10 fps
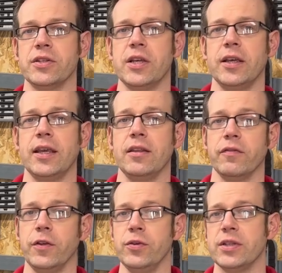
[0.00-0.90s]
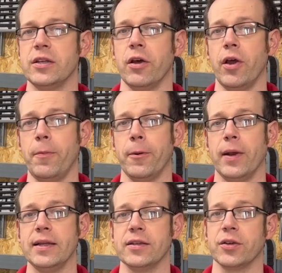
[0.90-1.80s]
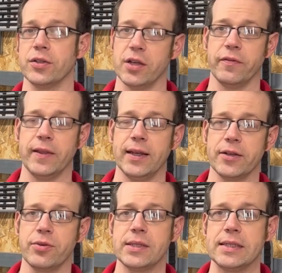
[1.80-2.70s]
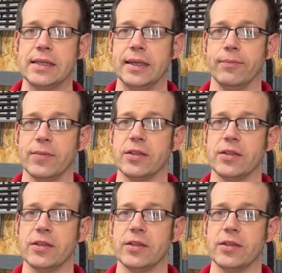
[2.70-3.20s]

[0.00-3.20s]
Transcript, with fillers: on the circuit, the fuse did not operate to cut off the electricity.